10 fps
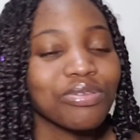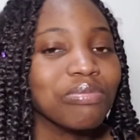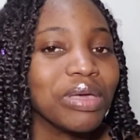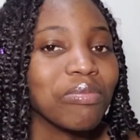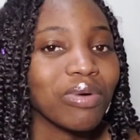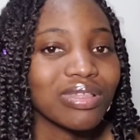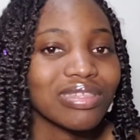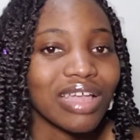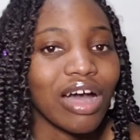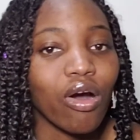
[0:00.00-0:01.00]
to be a
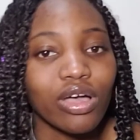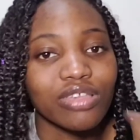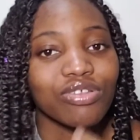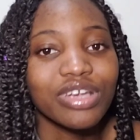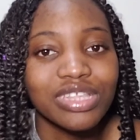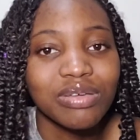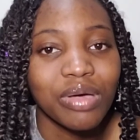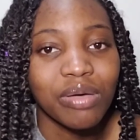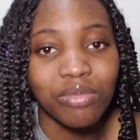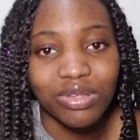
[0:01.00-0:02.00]
monster, or he's already
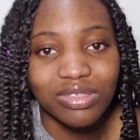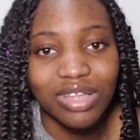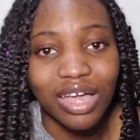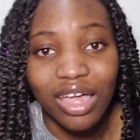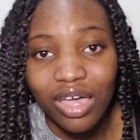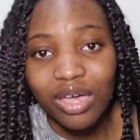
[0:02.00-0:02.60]
a monster.